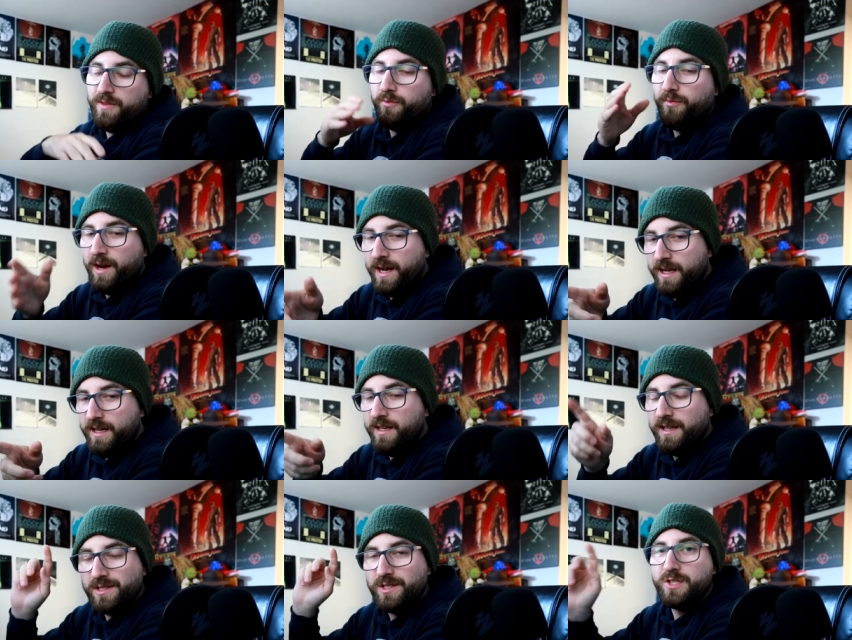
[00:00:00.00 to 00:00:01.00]
The
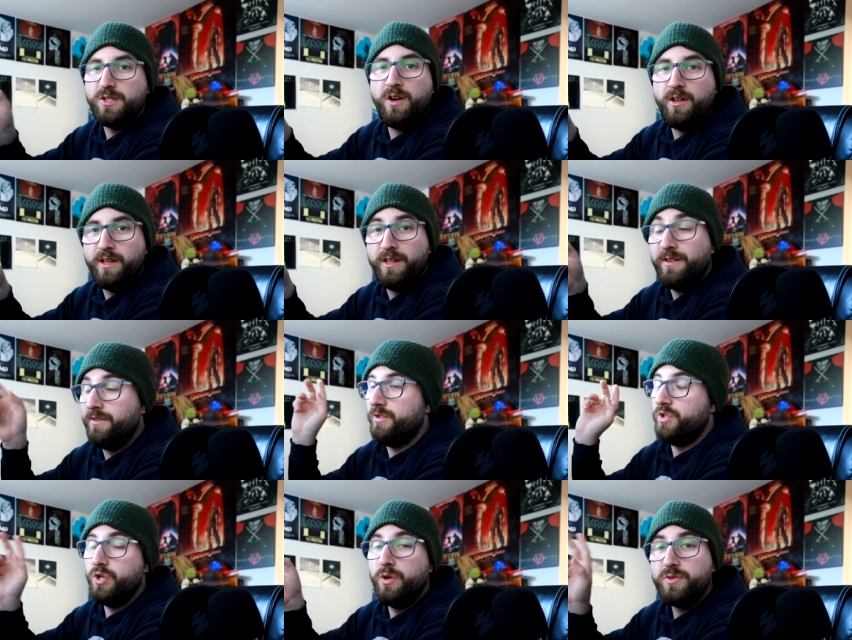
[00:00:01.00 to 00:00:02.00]
writing is solid,
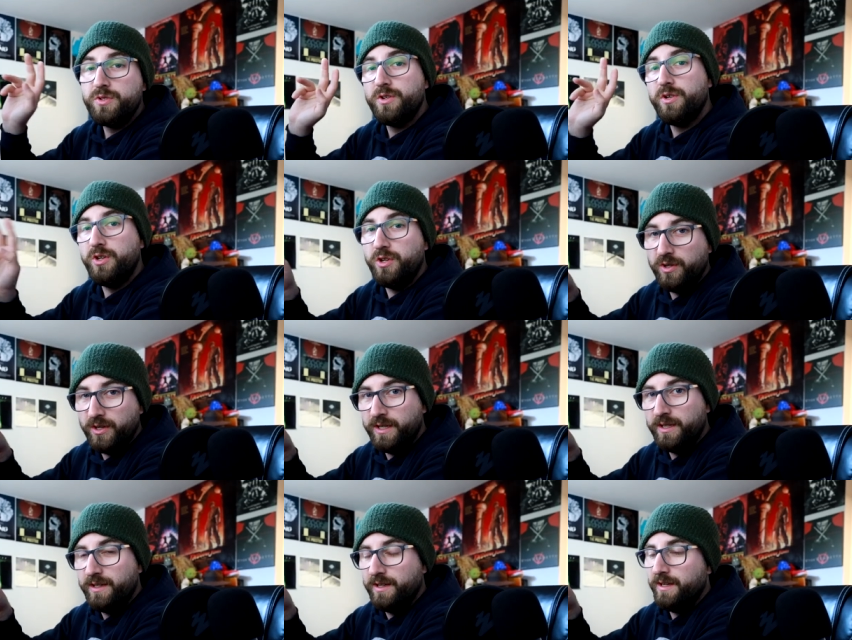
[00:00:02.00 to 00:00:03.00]
the jokes are good,